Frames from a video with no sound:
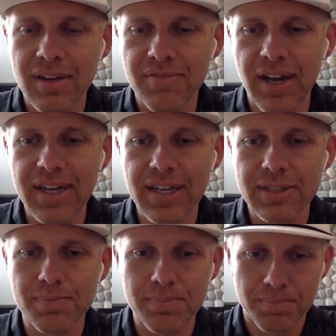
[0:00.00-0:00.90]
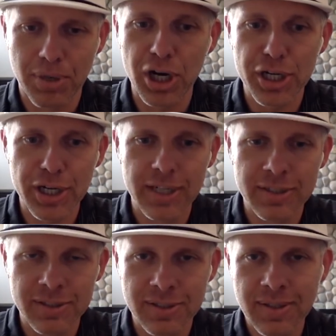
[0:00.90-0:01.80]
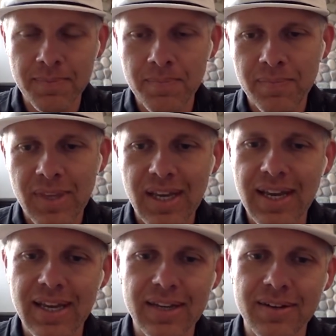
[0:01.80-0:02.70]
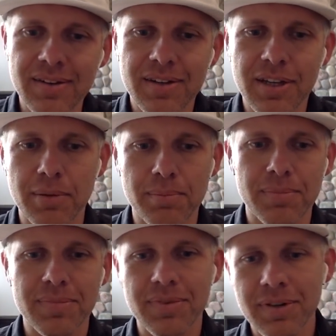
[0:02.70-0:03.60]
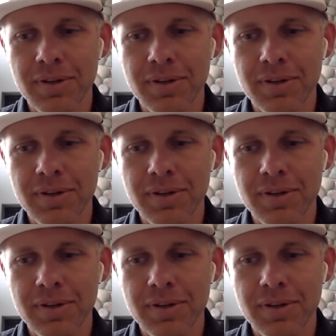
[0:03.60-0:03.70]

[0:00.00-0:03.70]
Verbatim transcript: finding partners and you know